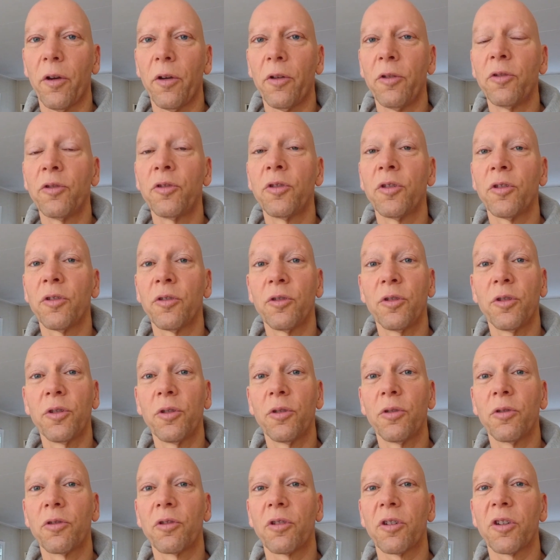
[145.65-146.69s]
onion
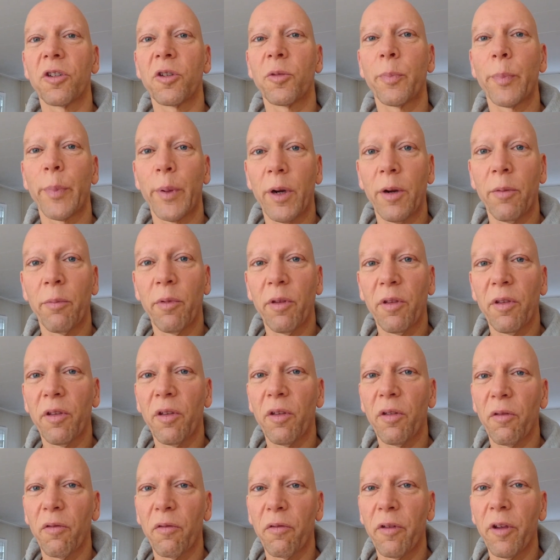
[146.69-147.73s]
juice
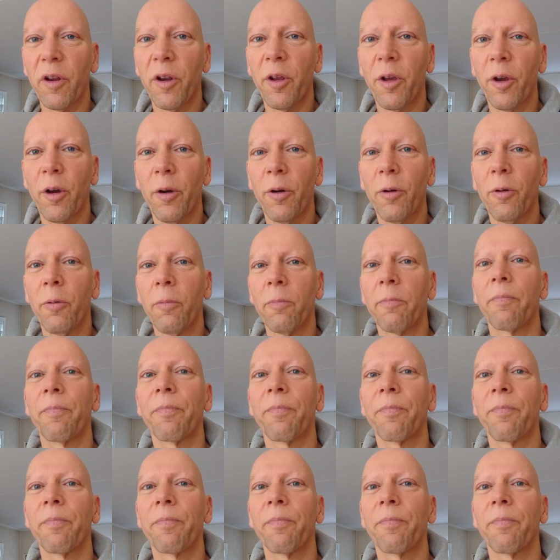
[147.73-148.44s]
experiment video.